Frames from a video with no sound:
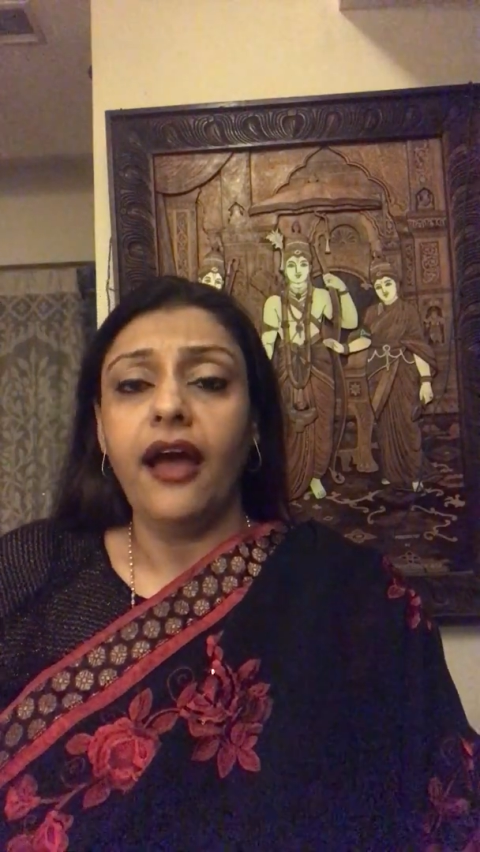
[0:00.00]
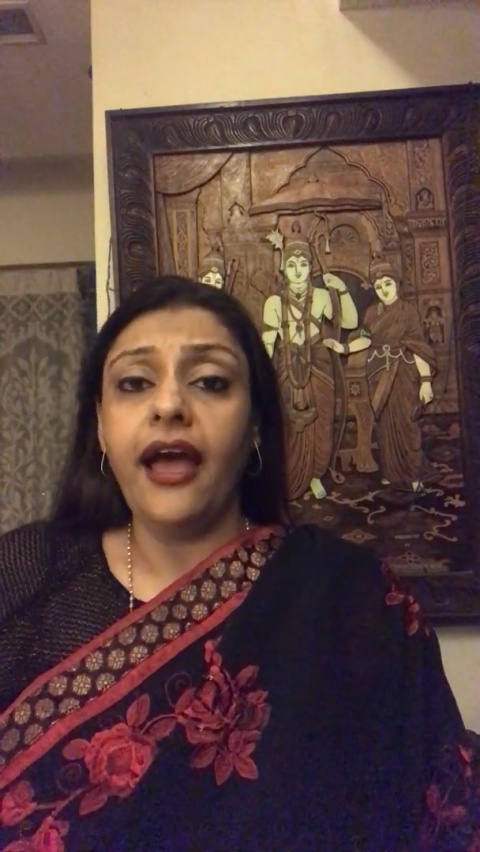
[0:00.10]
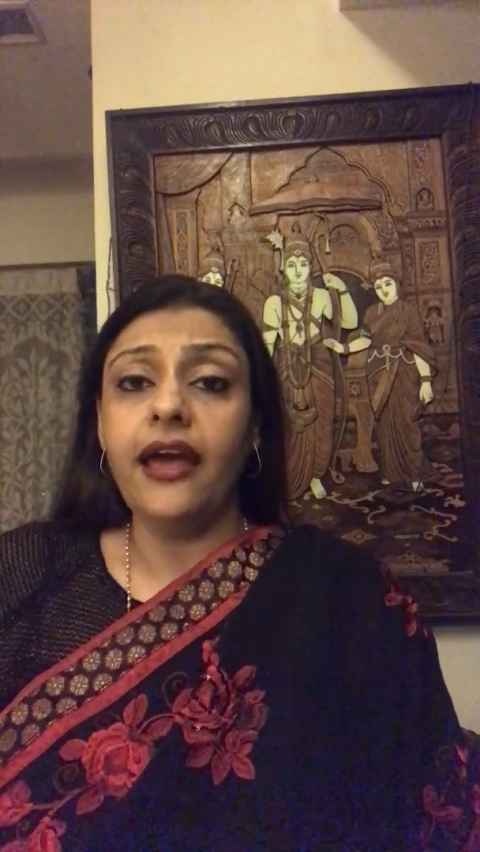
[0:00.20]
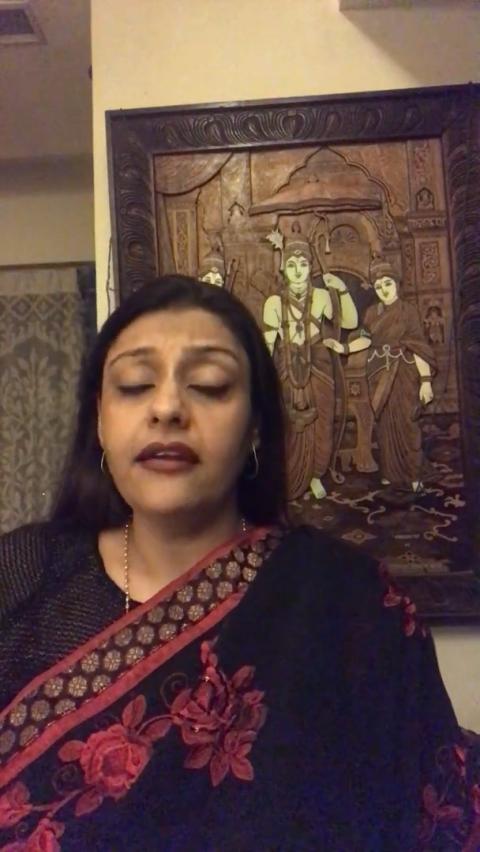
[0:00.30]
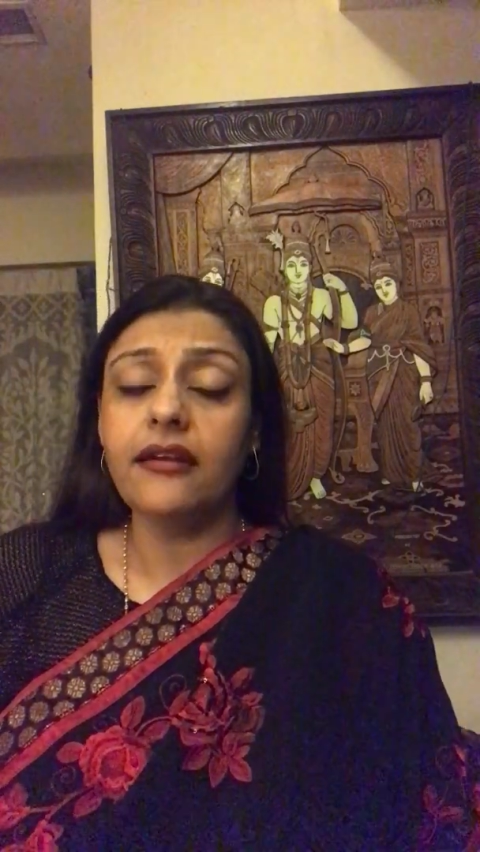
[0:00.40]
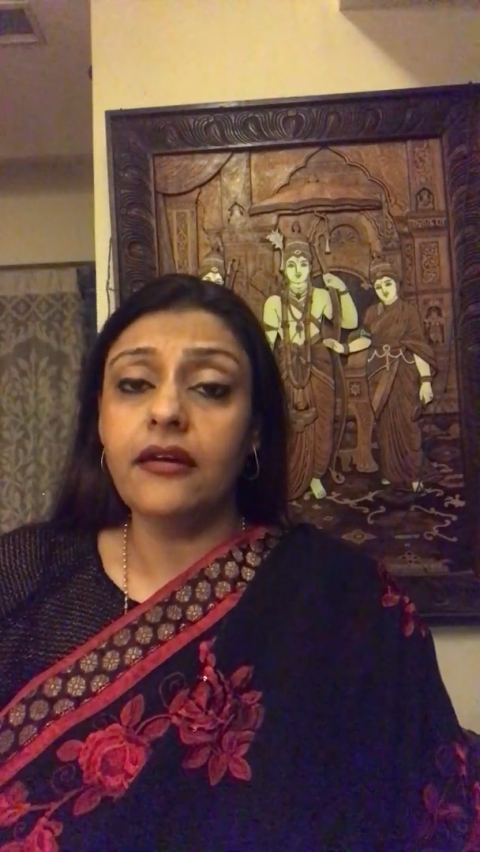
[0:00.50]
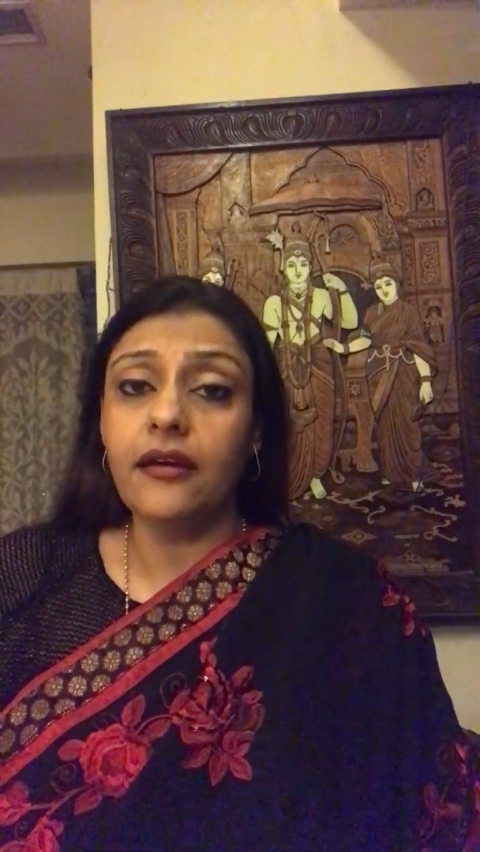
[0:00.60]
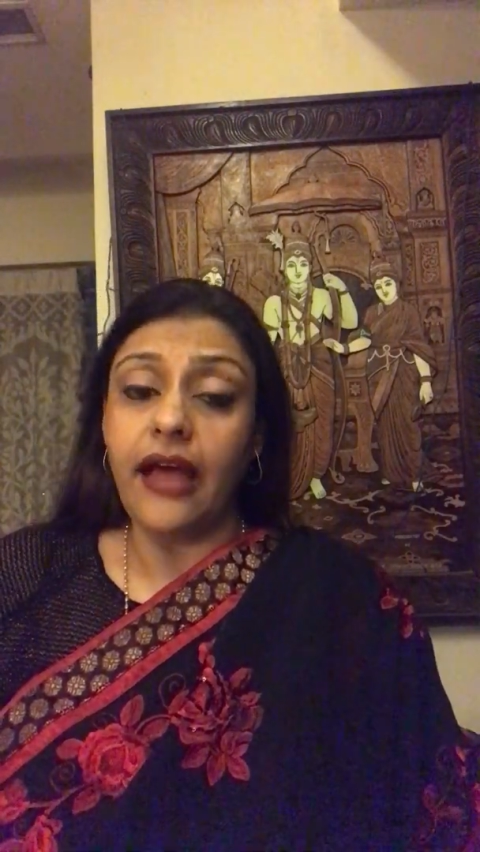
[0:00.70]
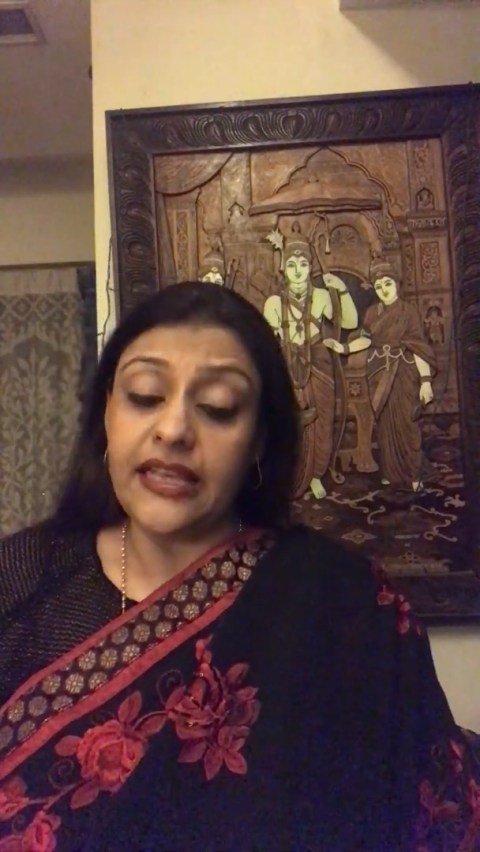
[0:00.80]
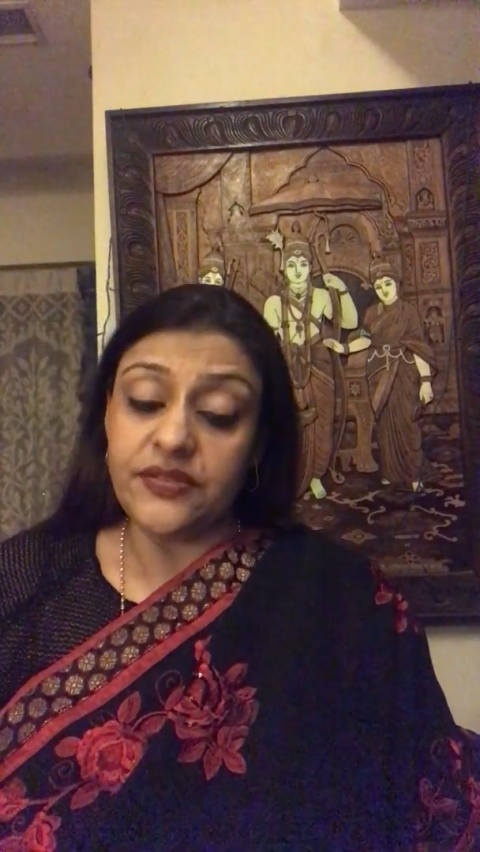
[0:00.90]
And
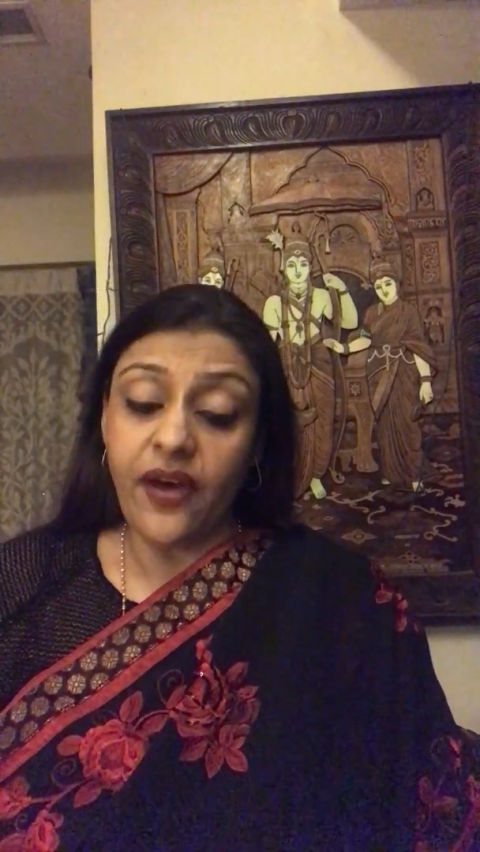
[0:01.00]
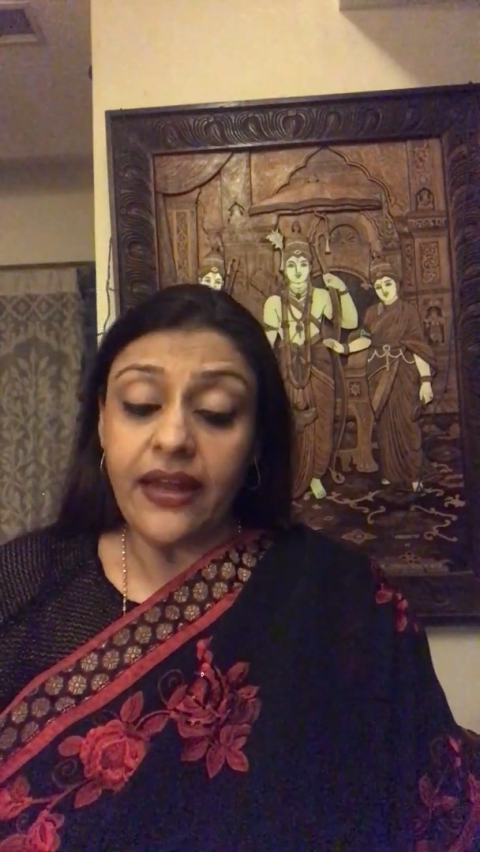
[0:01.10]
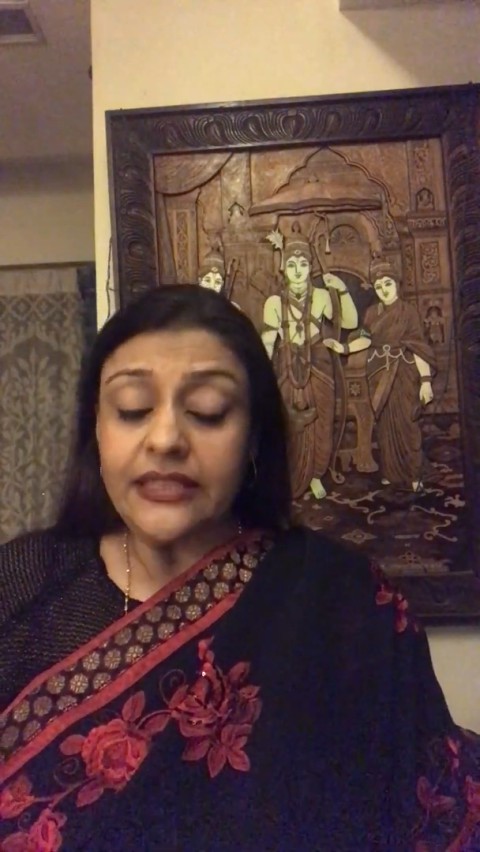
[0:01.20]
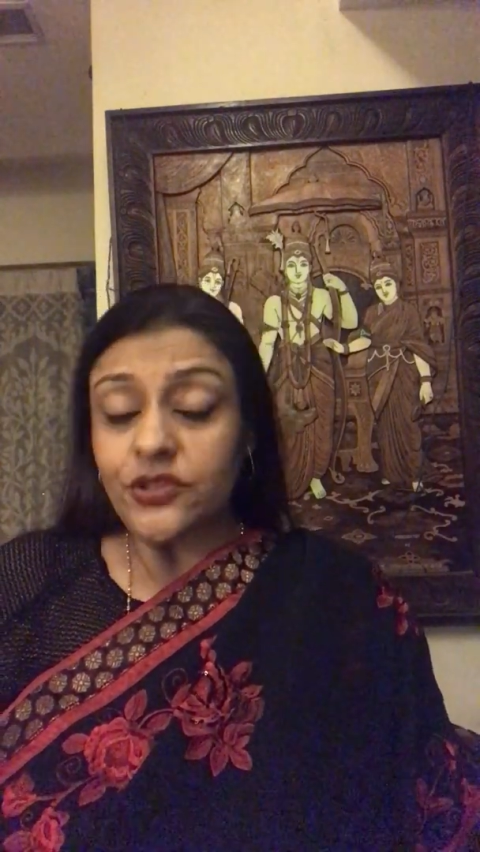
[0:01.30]
uh, as far